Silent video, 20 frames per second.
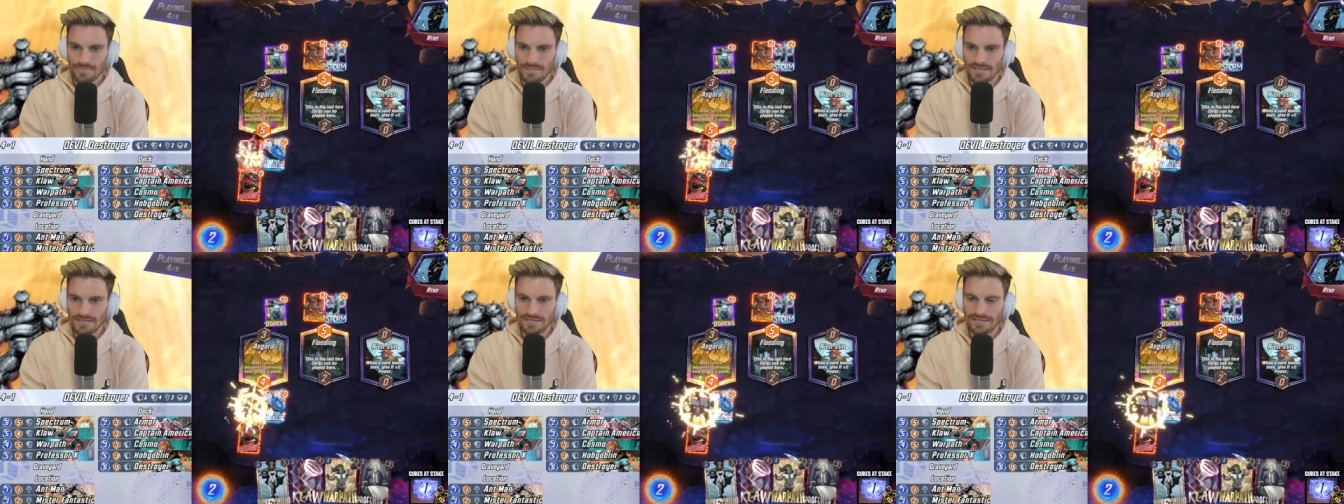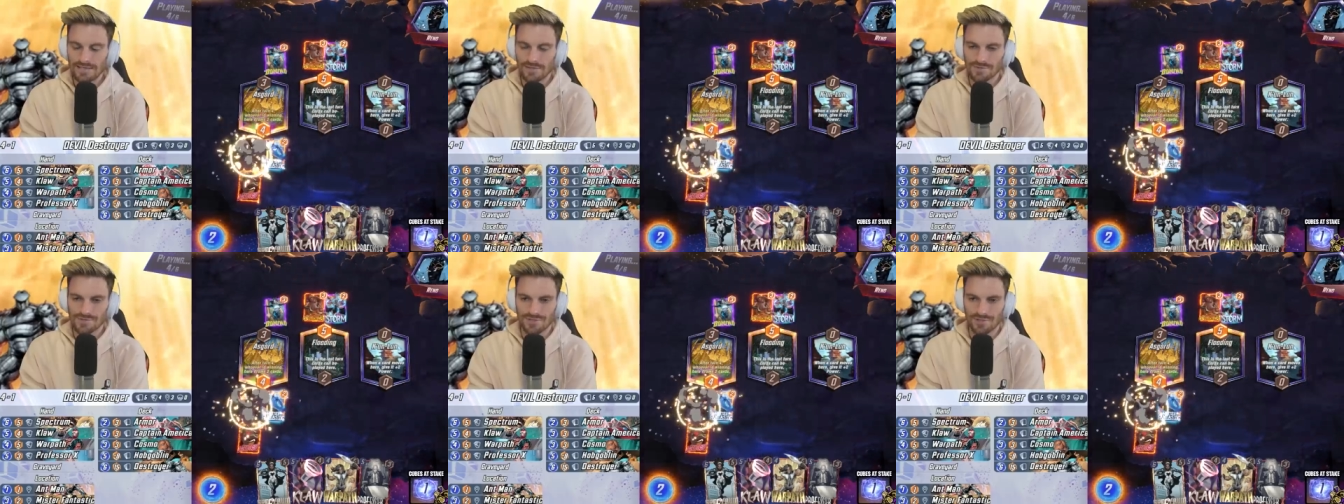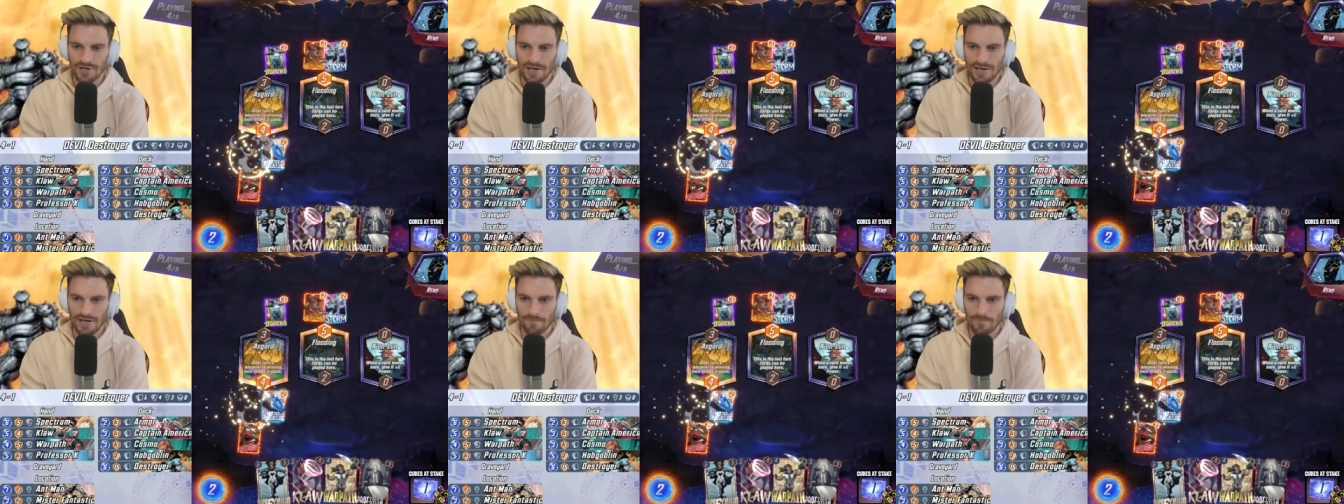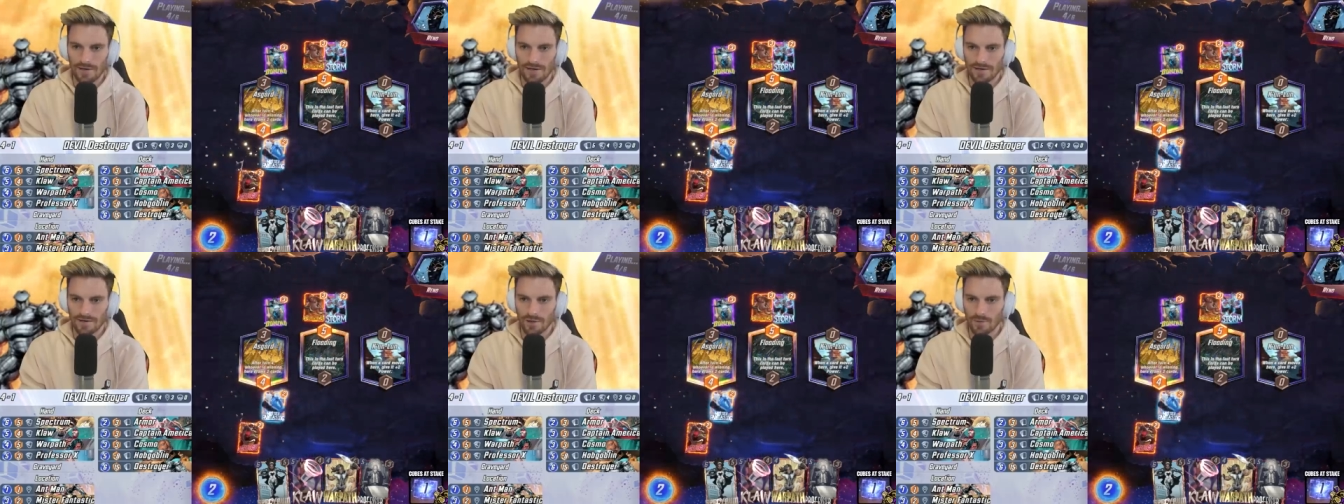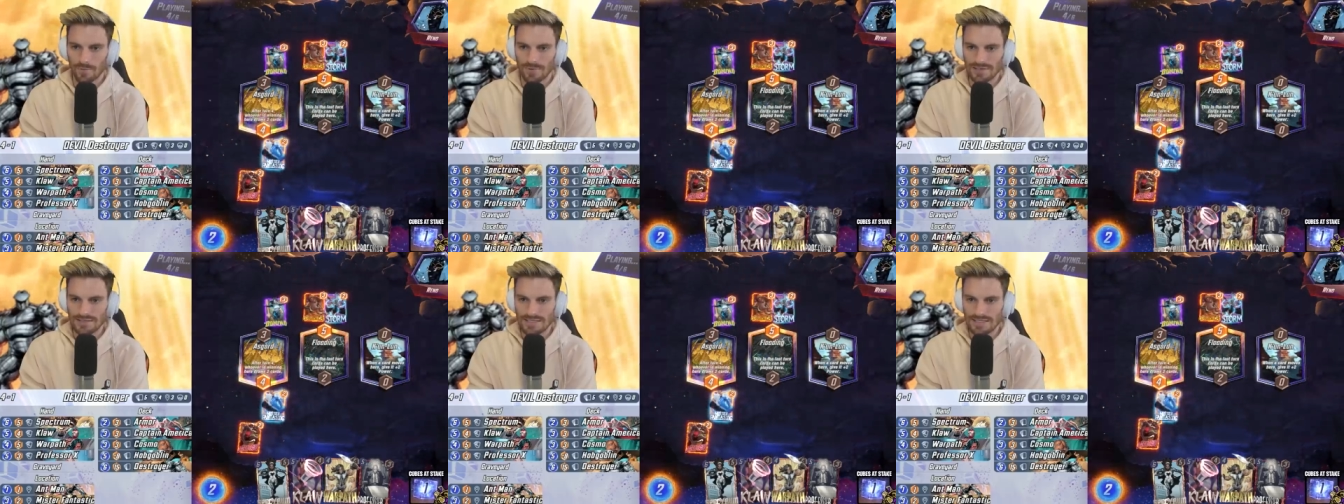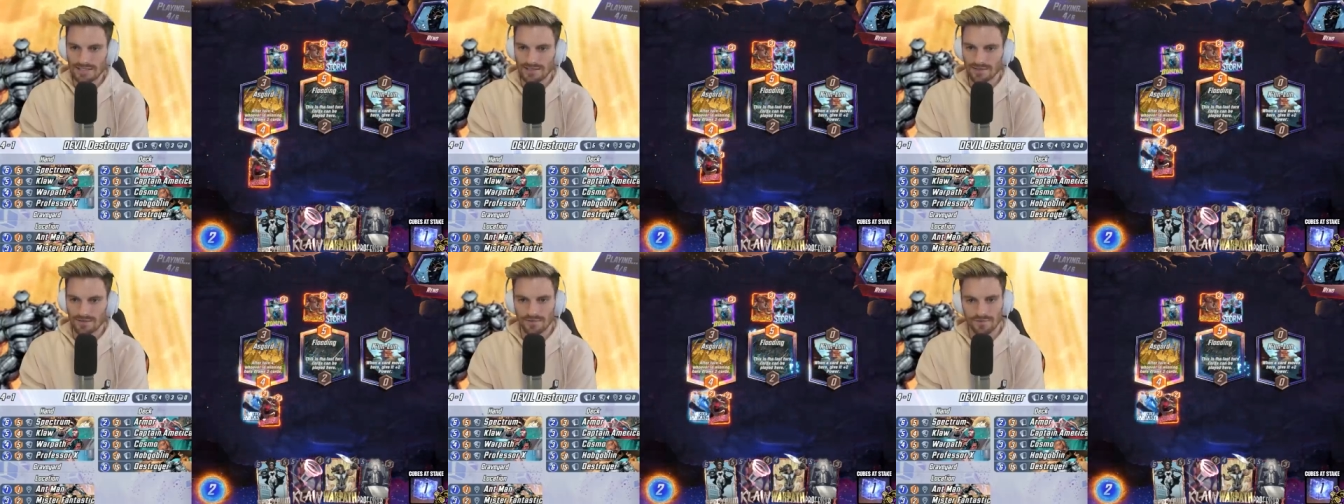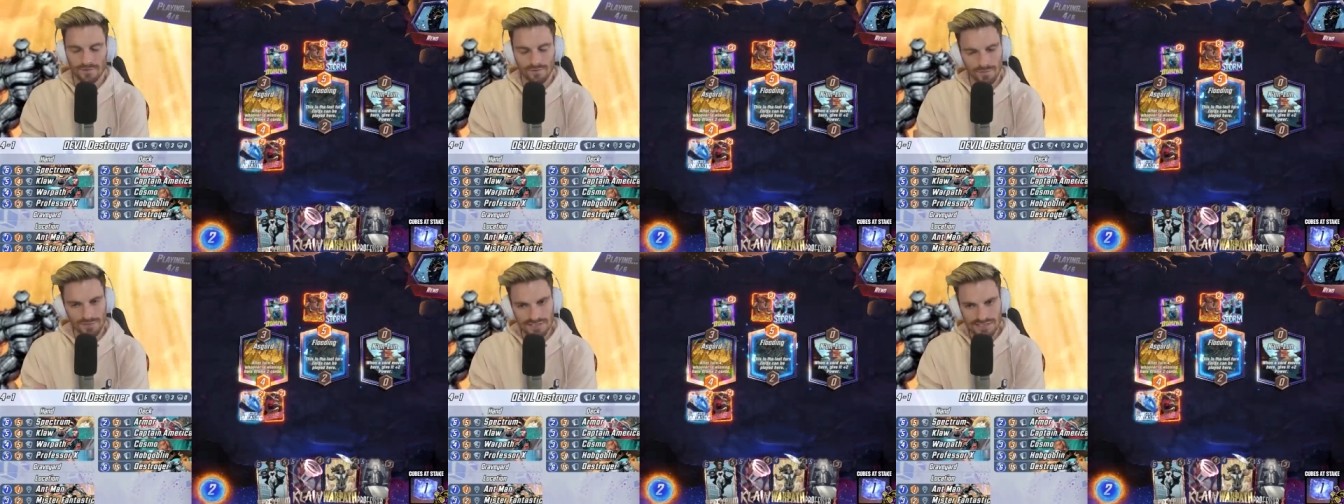He kills our Ant-Man, no big deal.
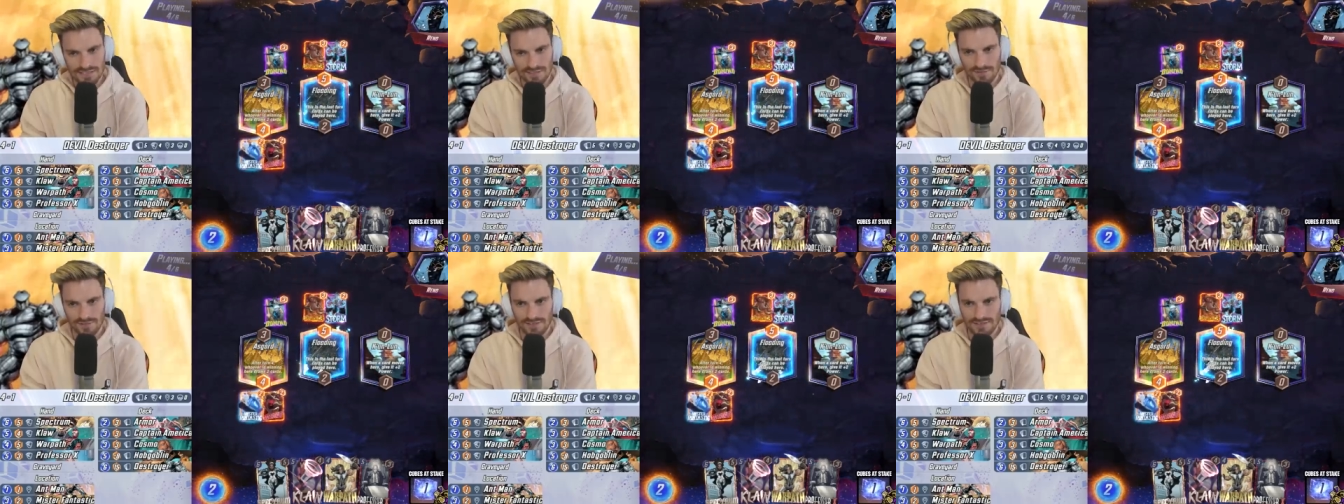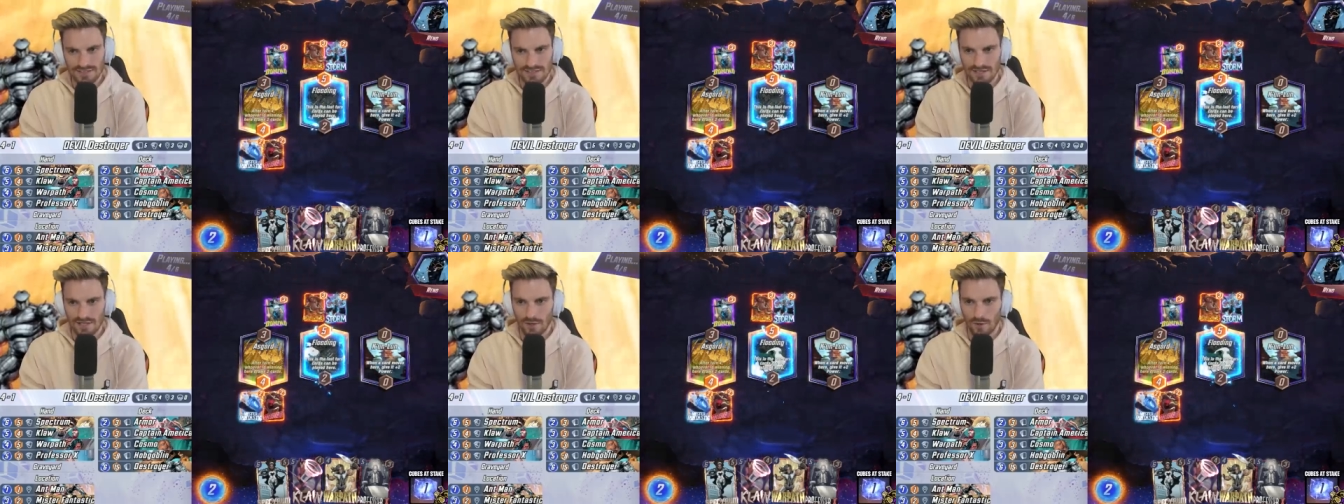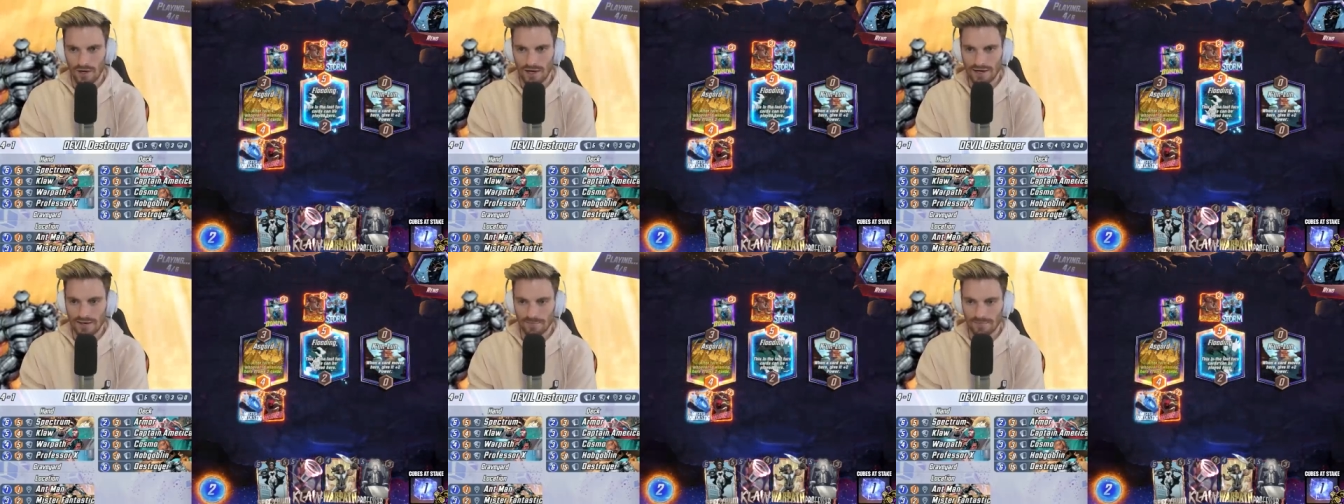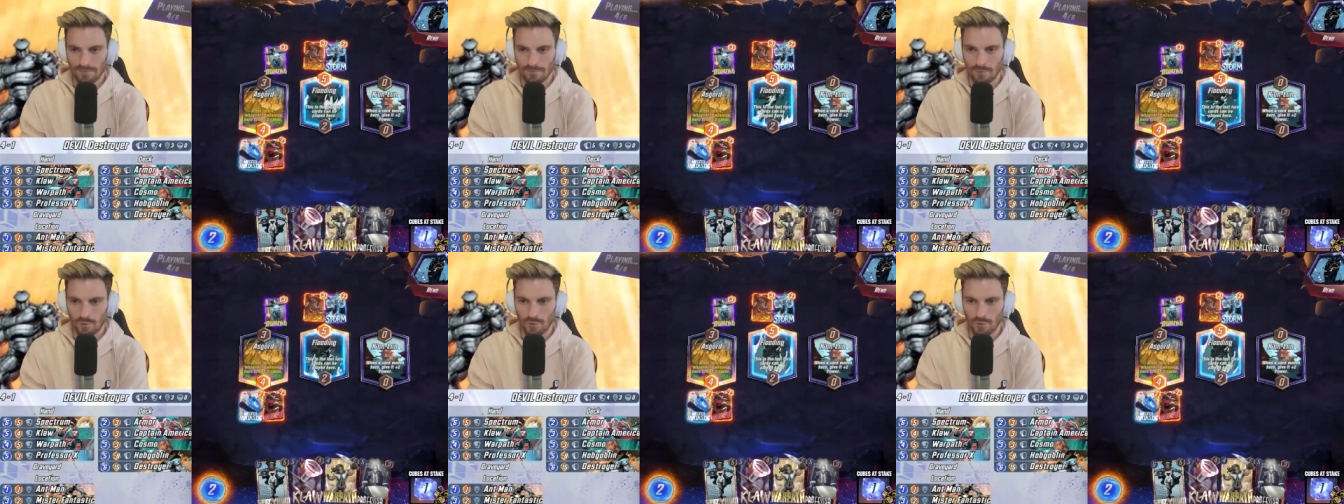We still get to go ahead and